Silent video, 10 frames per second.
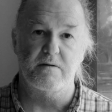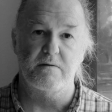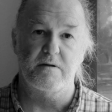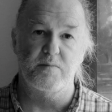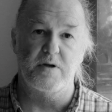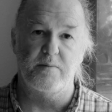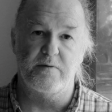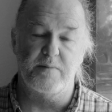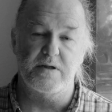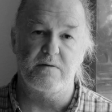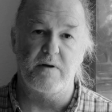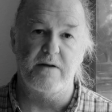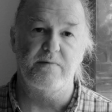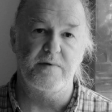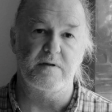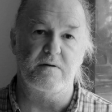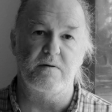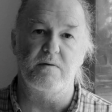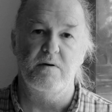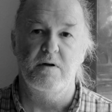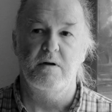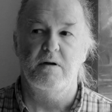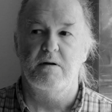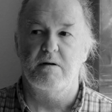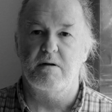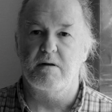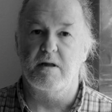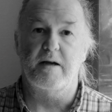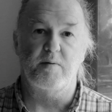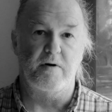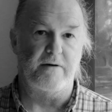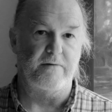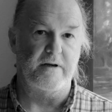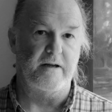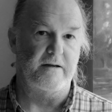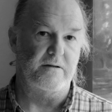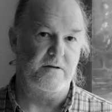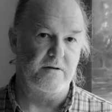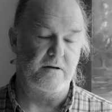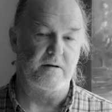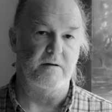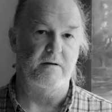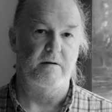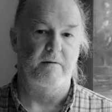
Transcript: So some type of mental and physical labor every day is good.